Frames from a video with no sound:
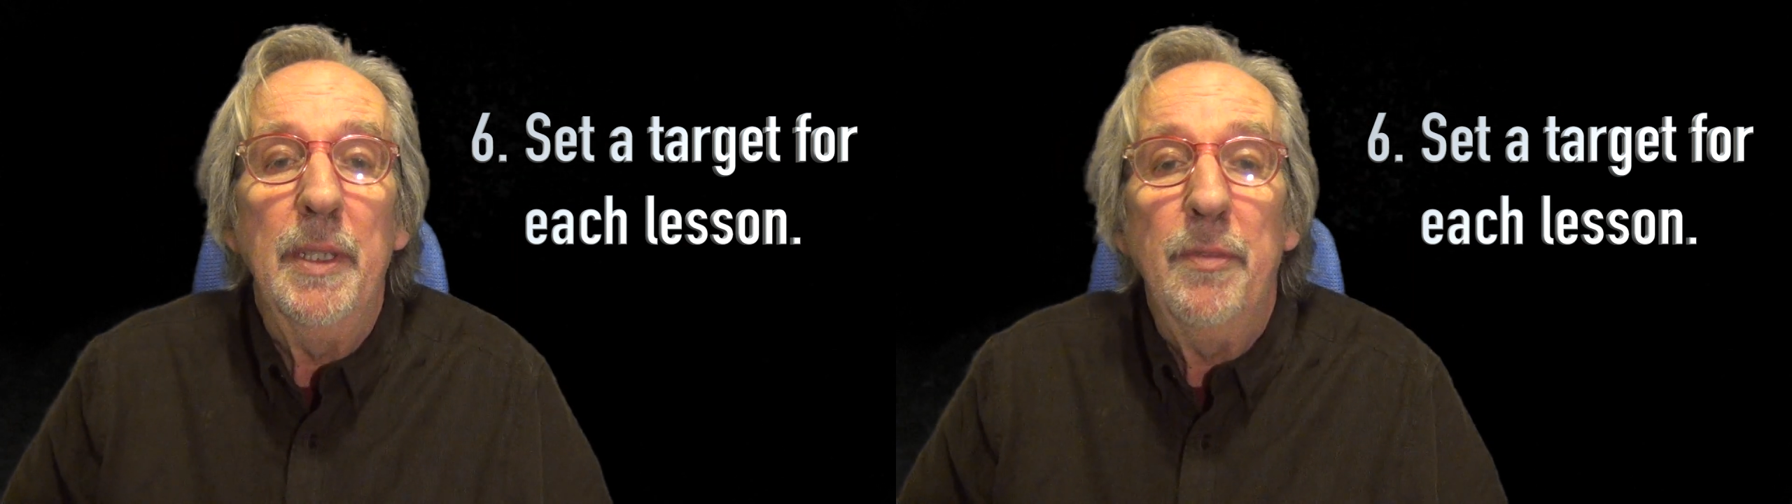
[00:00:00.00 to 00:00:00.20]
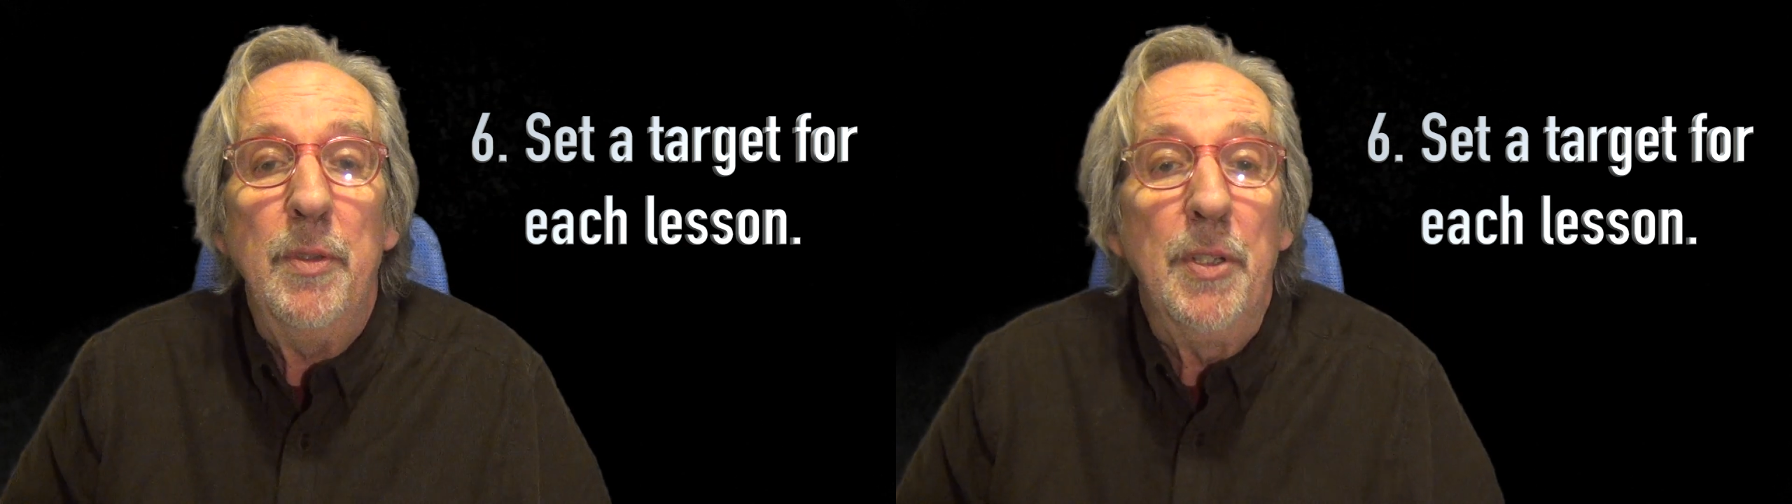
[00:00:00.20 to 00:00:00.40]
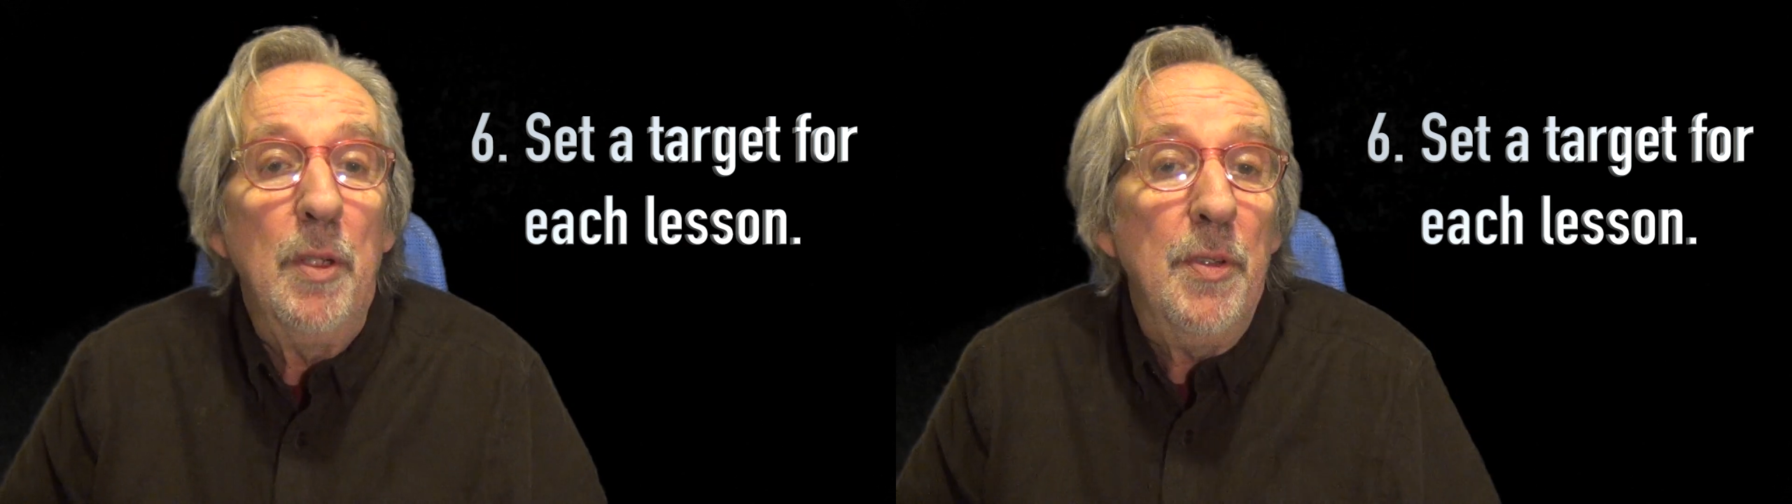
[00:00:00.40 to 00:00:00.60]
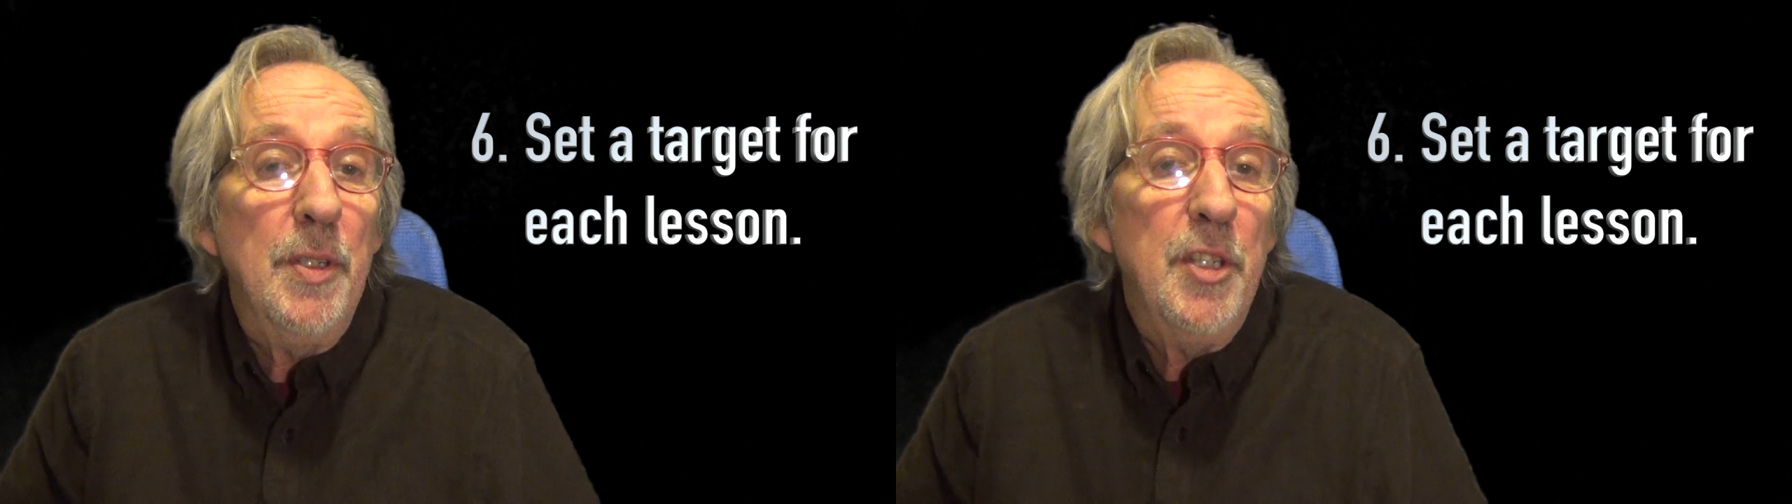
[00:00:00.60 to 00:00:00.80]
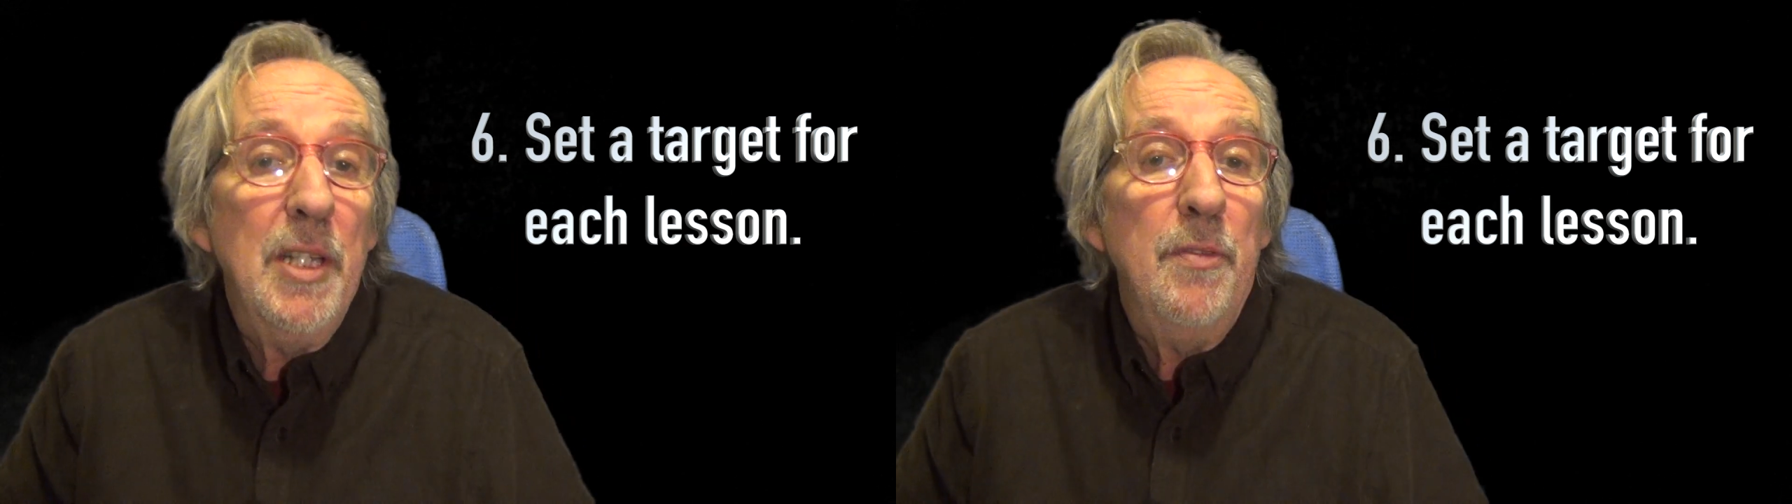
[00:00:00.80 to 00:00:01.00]
If you don't
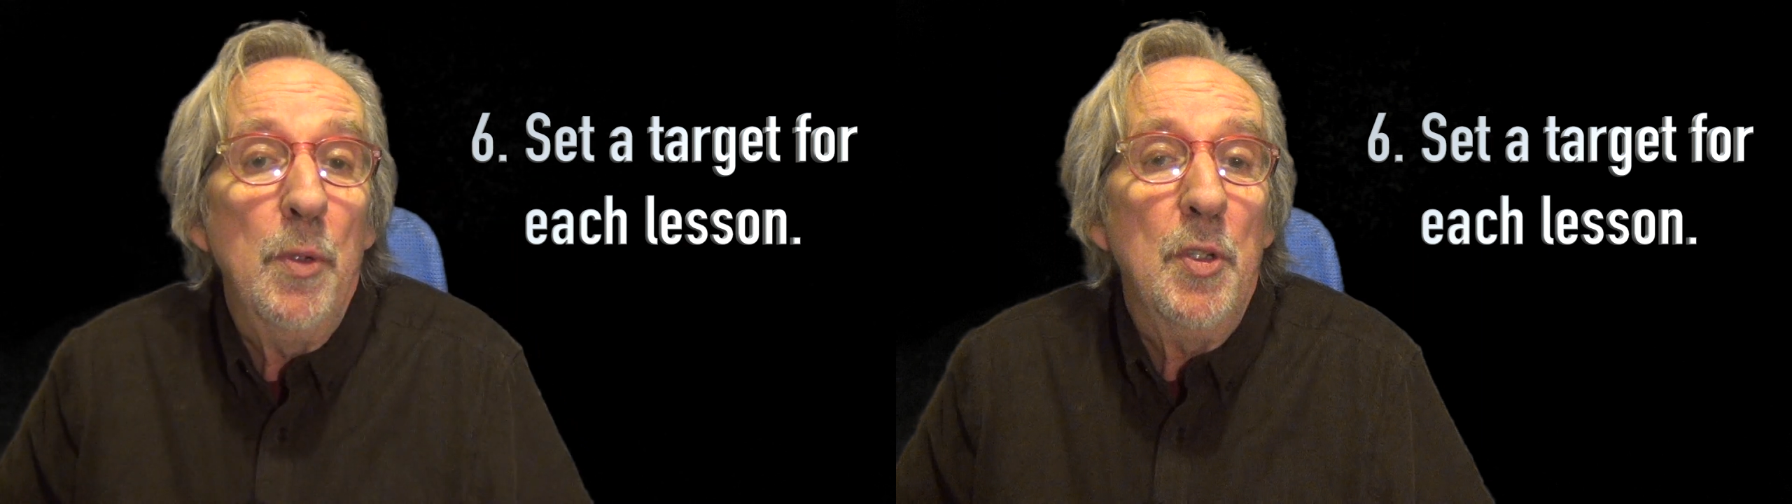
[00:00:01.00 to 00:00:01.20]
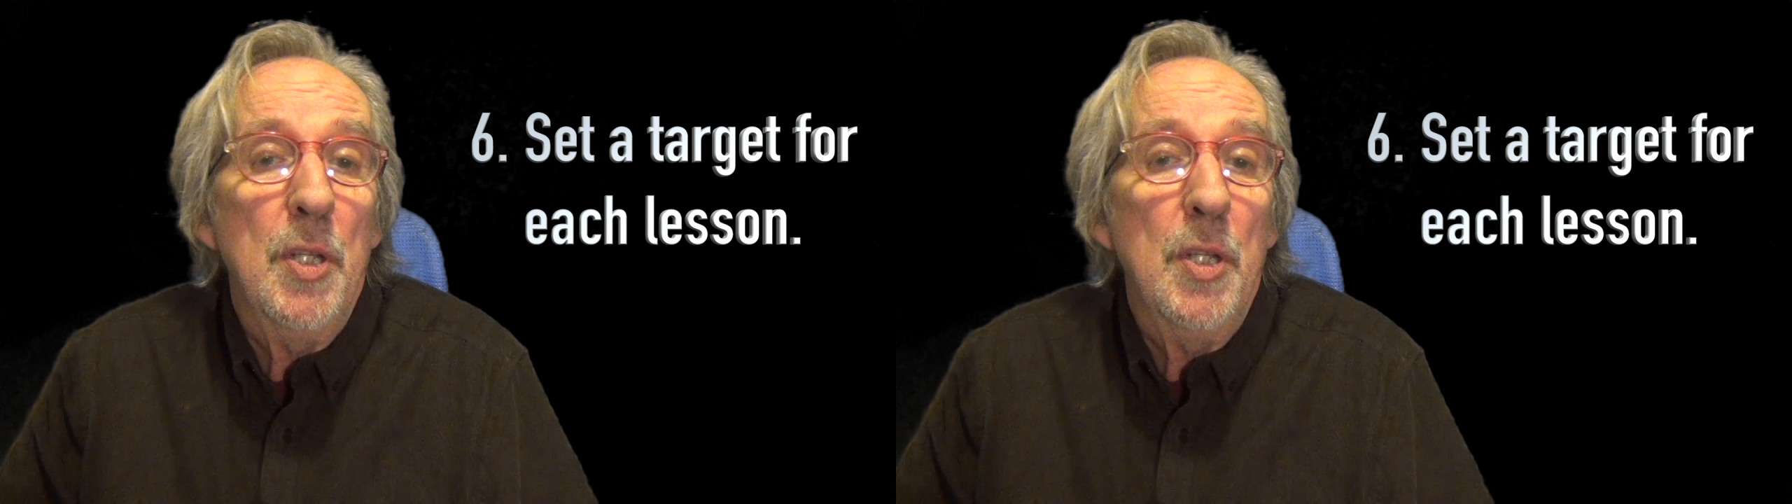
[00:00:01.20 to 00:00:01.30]
achieve your